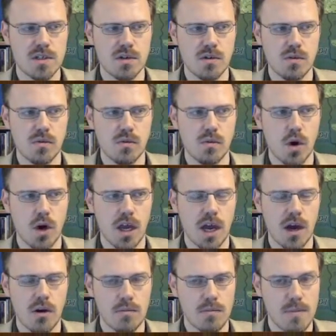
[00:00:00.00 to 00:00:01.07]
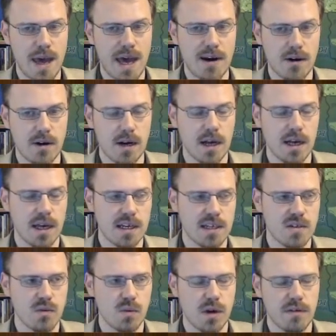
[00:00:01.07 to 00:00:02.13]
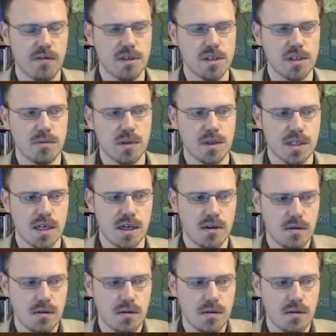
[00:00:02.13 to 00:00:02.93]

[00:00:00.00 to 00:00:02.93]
to work out better against whatever she puts out.